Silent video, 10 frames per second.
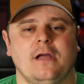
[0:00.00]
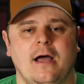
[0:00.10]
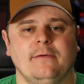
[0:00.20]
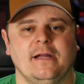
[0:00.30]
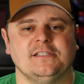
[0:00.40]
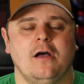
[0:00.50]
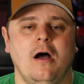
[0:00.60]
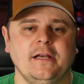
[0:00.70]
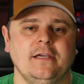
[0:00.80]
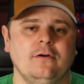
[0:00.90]
high-res
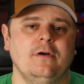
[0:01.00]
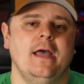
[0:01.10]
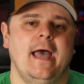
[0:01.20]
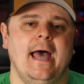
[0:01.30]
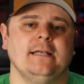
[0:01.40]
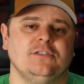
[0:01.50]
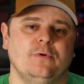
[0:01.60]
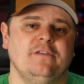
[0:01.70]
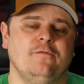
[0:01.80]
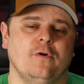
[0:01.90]
audio at
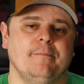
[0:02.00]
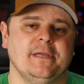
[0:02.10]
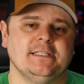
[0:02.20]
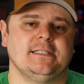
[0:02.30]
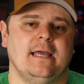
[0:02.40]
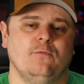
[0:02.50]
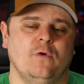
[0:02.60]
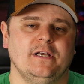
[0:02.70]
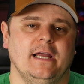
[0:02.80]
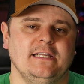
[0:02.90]
24 bits and
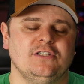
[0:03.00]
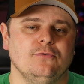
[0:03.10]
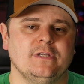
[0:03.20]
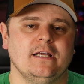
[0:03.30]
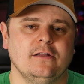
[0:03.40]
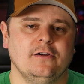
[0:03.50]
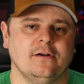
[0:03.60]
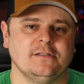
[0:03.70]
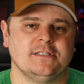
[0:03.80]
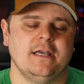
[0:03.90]
192
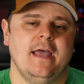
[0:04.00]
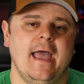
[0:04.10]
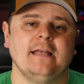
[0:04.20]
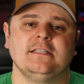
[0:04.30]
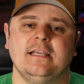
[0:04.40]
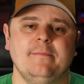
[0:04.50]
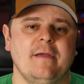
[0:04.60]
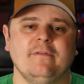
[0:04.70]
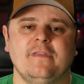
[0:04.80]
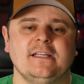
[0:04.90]
kilohertz. And to keep
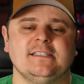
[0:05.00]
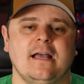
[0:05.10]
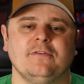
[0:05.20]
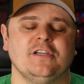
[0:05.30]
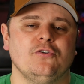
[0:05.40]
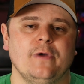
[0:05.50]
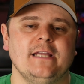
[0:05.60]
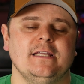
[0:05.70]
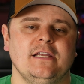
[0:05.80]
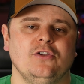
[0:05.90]
everything sounding
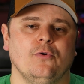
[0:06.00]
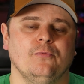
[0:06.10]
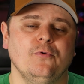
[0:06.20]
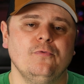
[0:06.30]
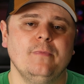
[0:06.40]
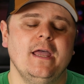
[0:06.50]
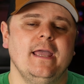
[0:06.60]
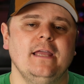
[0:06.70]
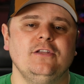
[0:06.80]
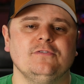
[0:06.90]
great in your room,
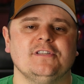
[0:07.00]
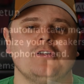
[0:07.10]
it uses